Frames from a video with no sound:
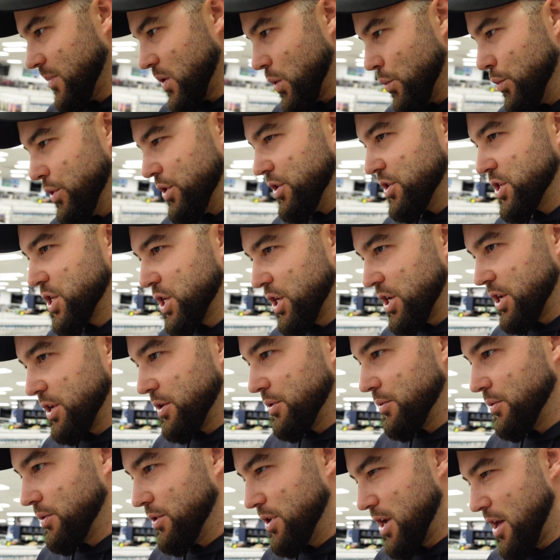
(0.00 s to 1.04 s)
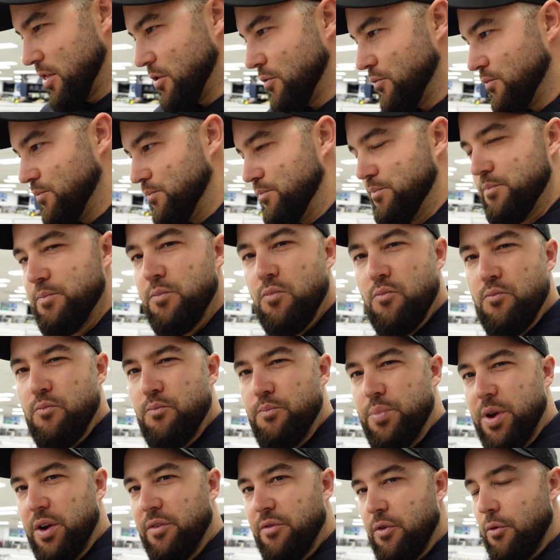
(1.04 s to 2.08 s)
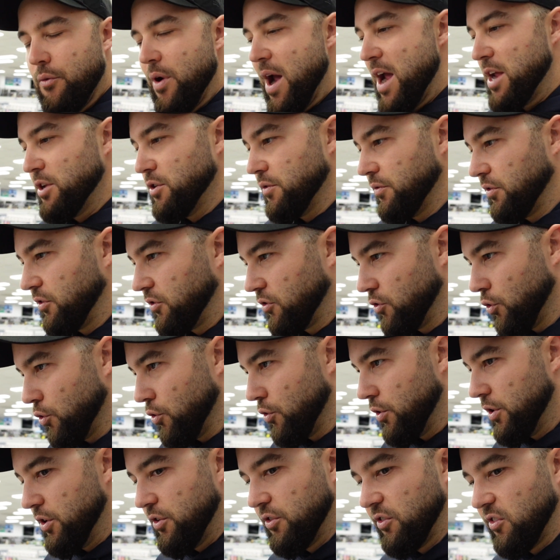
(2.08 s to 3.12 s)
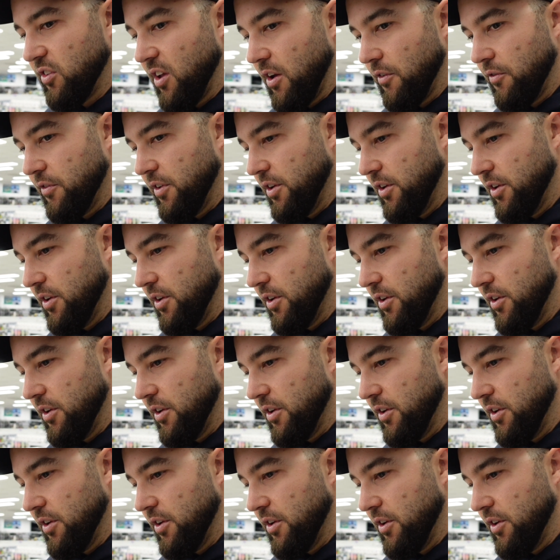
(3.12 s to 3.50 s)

We just got another bit of a range of storage stuff